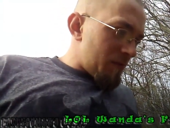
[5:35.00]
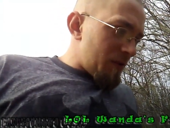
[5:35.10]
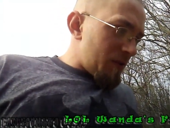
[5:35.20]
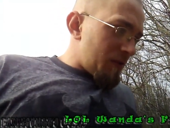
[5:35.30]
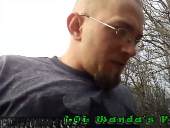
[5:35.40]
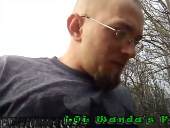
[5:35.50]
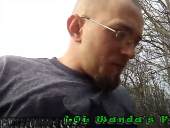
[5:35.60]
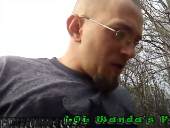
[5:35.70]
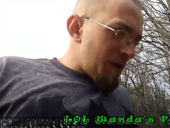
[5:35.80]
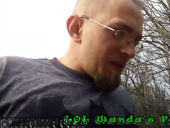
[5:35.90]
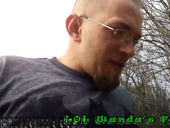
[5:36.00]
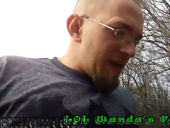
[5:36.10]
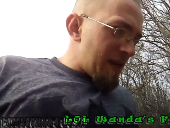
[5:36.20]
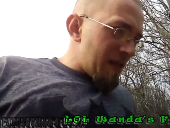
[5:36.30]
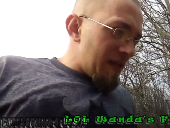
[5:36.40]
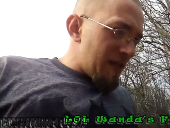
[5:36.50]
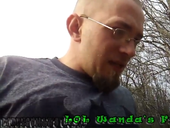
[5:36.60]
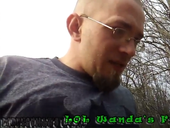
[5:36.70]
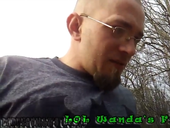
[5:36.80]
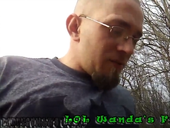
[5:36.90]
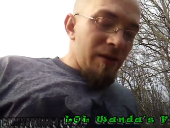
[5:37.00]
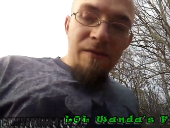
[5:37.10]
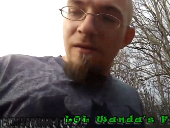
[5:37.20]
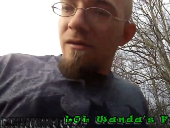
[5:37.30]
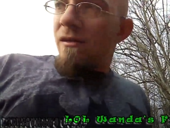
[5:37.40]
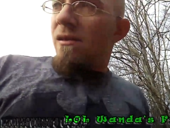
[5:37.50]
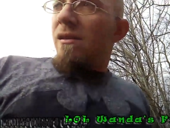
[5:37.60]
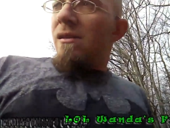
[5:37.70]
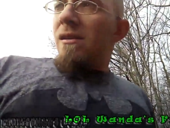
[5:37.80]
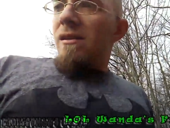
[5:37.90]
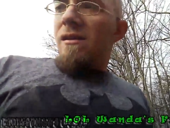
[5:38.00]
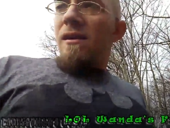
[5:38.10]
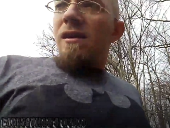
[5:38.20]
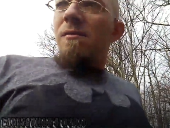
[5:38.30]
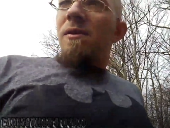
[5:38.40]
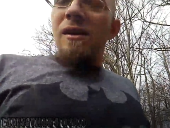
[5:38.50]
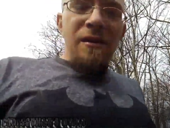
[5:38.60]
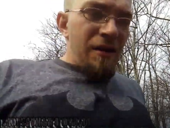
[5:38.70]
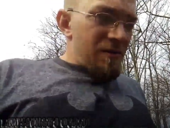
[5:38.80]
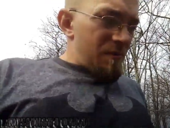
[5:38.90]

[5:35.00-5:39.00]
told you he was private second class or whatever. Oh, it's on the ground. So yeah, put it on